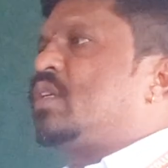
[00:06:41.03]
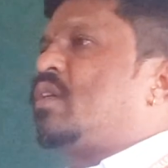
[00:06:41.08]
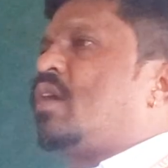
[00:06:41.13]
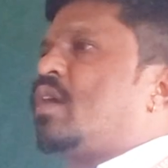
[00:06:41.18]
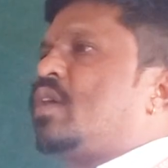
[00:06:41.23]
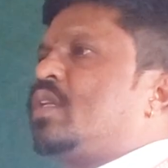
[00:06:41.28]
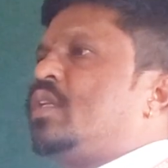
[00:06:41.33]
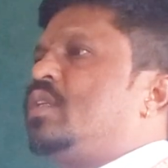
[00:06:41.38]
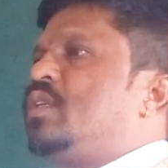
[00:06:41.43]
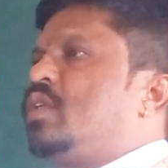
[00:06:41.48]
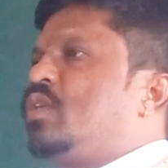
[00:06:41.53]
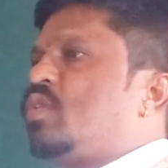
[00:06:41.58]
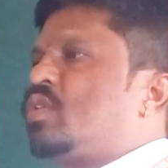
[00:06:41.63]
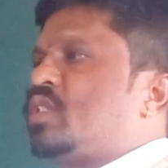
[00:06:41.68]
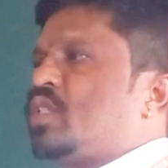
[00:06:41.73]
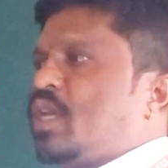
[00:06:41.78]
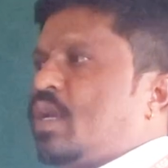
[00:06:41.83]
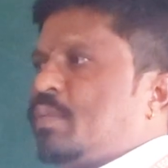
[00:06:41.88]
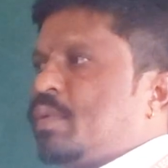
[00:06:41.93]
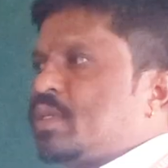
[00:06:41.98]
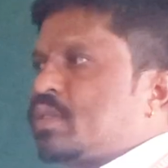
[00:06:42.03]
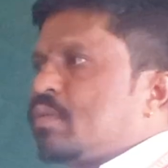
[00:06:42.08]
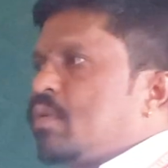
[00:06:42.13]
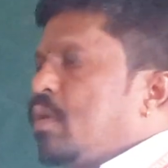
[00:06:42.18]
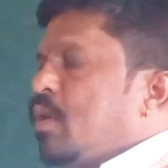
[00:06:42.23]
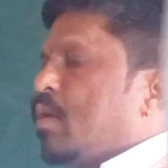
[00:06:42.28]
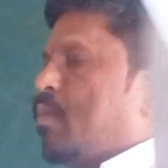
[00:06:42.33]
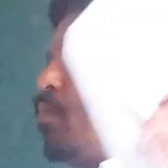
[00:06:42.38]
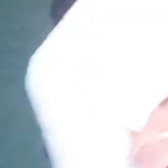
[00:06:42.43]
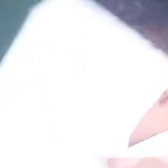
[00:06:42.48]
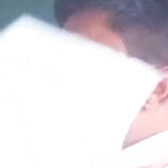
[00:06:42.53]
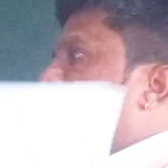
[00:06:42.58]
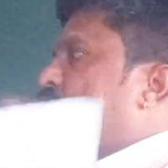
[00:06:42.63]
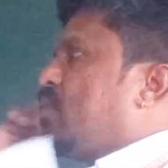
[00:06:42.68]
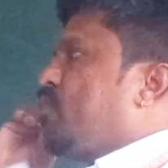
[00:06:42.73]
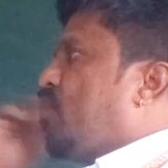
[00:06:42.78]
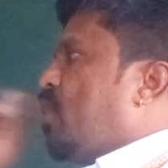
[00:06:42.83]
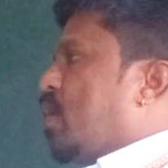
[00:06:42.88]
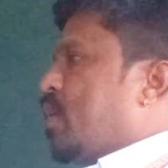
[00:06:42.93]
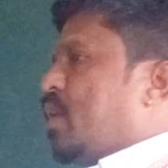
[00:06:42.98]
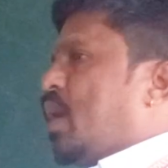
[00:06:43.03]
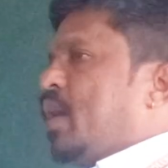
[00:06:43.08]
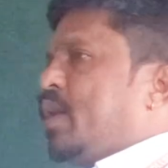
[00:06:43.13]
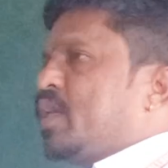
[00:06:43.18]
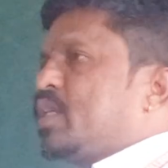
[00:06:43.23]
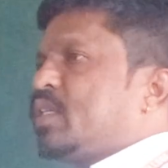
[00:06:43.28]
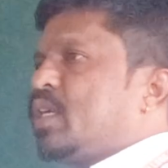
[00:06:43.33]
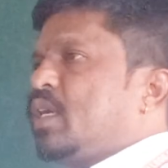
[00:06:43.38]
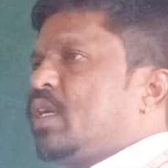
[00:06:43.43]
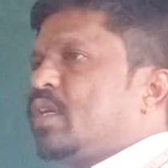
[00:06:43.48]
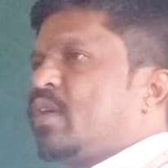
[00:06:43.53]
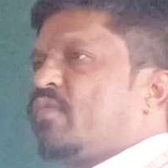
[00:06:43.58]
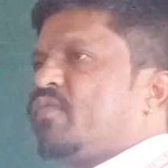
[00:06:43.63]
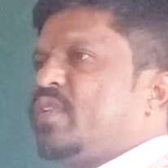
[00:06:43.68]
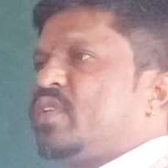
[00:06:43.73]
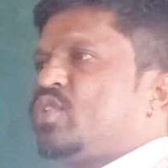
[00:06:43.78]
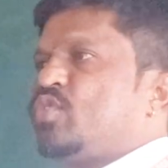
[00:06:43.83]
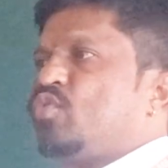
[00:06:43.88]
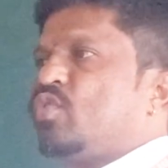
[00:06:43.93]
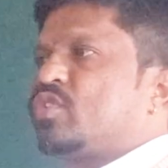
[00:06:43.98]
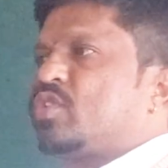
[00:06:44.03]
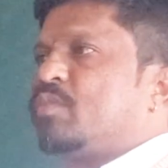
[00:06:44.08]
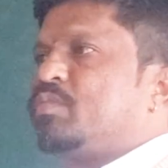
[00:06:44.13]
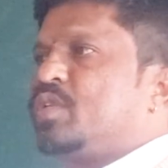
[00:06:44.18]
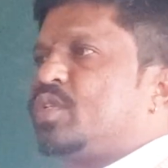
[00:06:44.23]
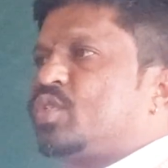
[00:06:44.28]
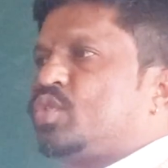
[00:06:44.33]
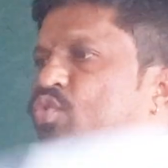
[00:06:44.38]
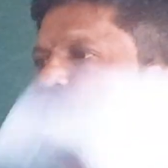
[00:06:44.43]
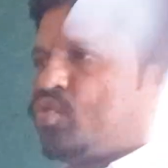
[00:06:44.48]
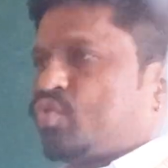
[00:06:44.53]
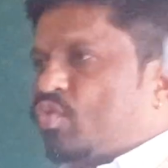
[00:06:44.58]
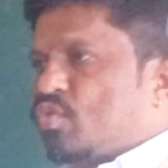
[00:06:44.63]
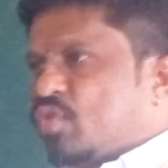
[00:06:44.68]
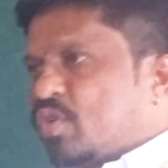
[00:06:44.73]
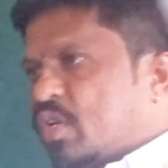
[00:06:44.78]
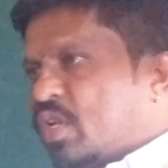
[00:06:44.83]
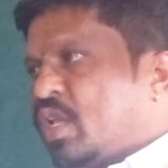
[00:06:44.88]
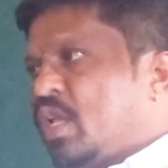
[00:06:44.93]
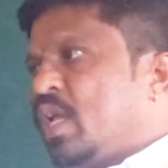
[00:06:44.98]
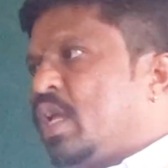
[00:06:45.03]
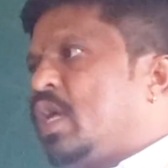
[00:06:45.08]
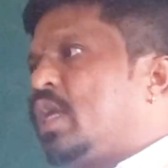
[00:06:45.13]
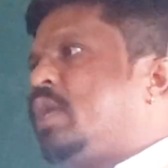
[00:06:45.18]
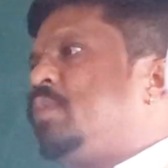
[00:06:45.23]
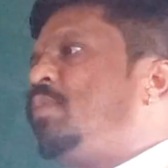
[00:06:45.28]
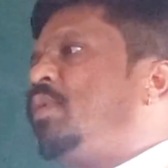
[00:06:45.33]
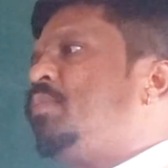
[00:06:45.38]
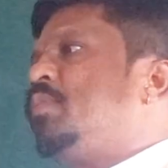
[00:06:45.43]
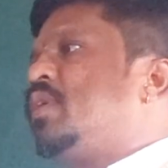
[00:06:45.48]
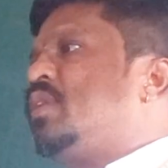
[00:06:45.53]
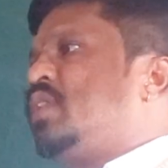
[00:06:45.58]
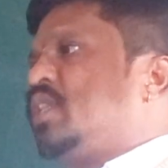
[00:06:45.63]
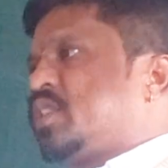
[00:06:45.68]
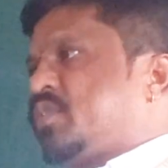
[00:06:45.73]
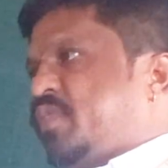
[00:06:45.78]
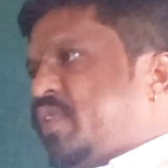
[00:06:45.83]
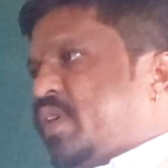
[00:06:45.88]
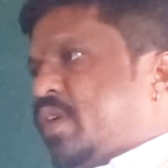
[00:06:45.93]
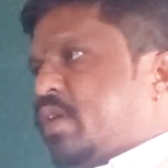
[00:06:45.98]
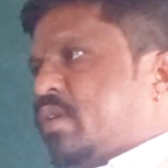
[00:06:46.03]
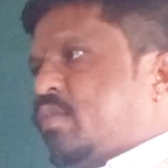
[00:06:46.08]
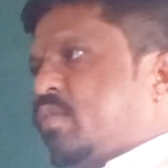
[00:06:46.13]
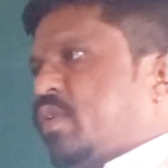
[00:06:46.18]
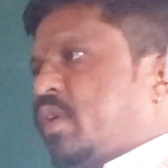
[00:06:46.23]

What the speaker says: not in your syllabus, but for the understanding of the CO subject you should remember this figure.